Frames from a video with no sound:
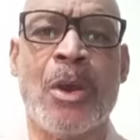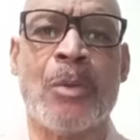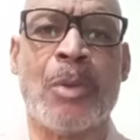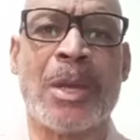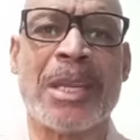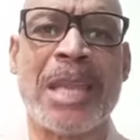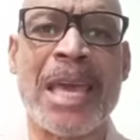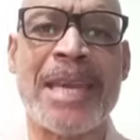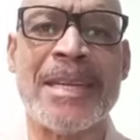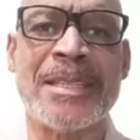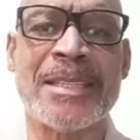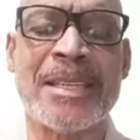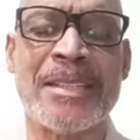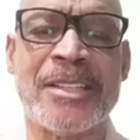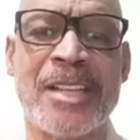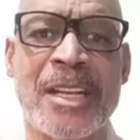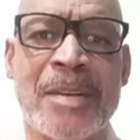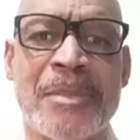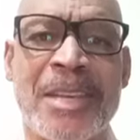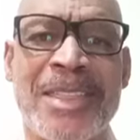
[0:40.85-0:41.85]
Well, ladies and
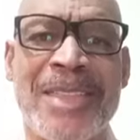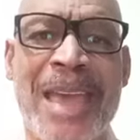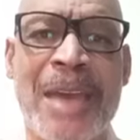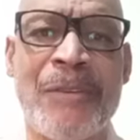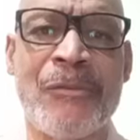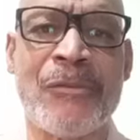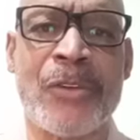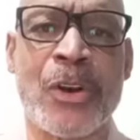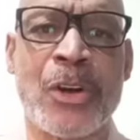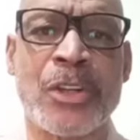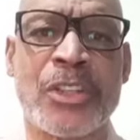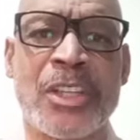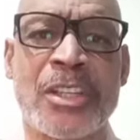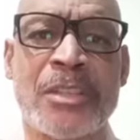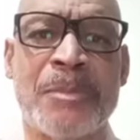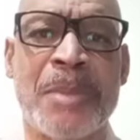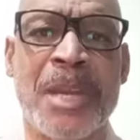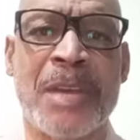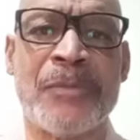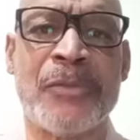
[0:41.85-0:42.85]
gentlemen, that verse
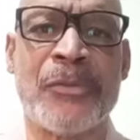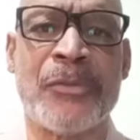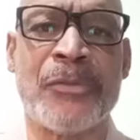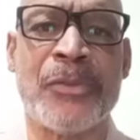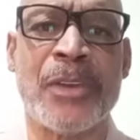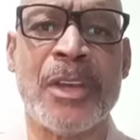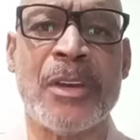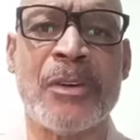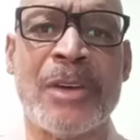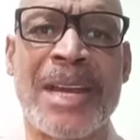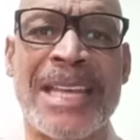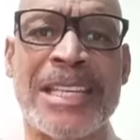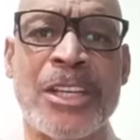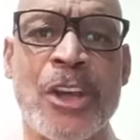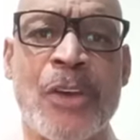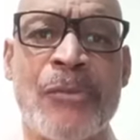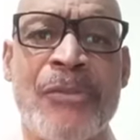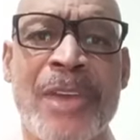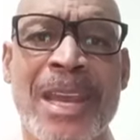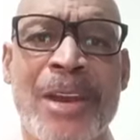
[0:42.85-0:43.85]
is being fulfilled in
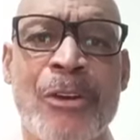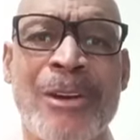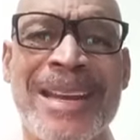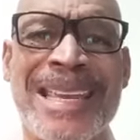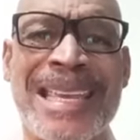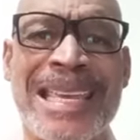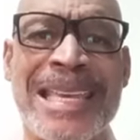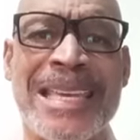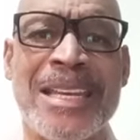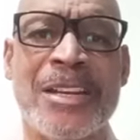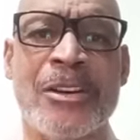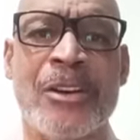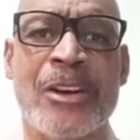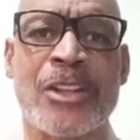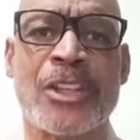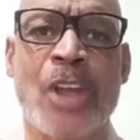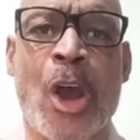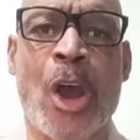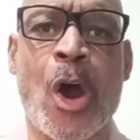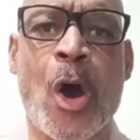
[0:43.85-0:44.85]
your very
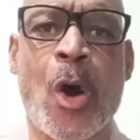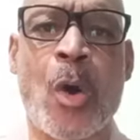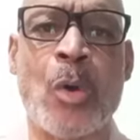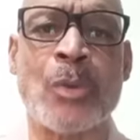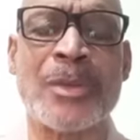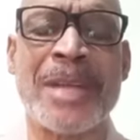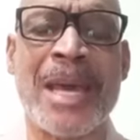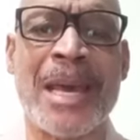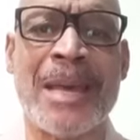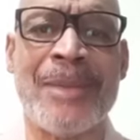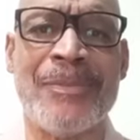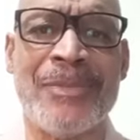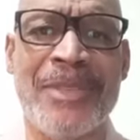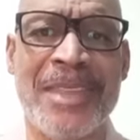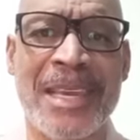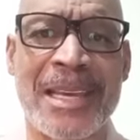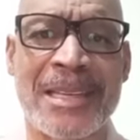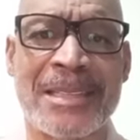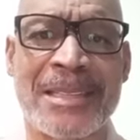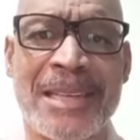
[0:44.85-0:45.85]
ears on
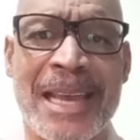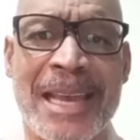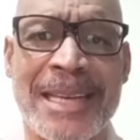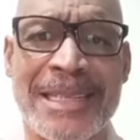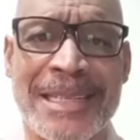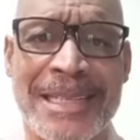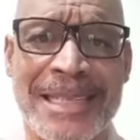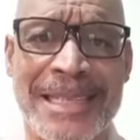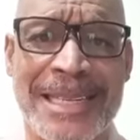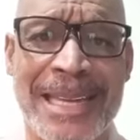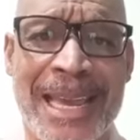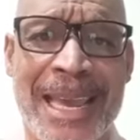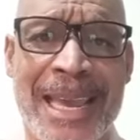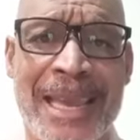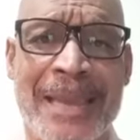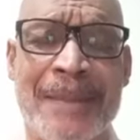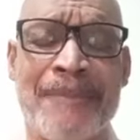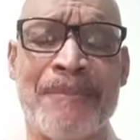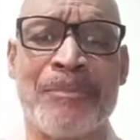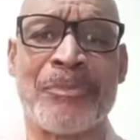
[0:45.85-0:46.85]
this
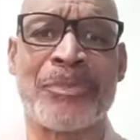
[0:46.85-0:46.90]
day.